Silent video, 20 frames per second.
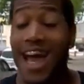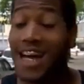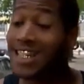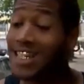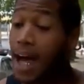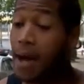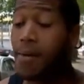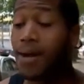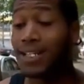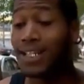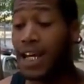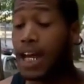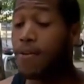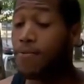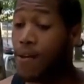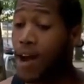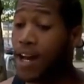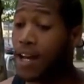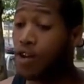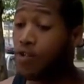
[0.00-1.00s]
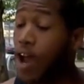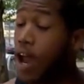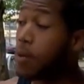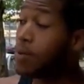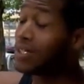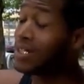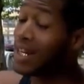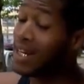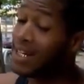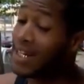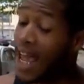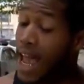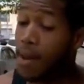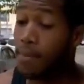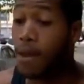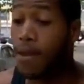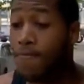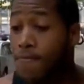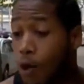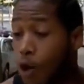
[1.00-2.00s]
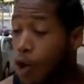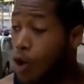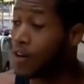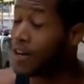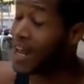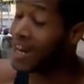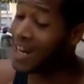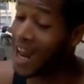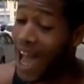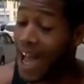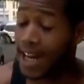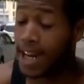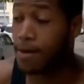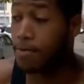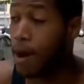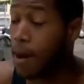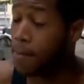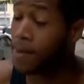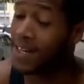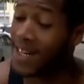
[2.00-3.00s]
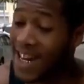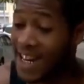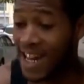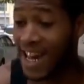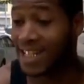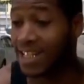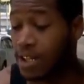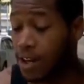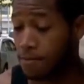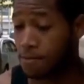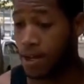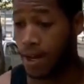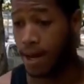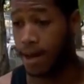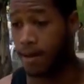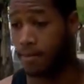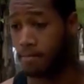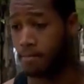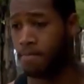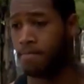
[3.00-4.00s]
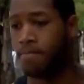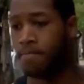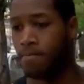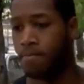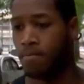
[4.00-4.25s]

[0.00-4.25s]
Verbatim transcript: Last time I seen Freddie Gray was the day before they locked him up and did that stuff to him.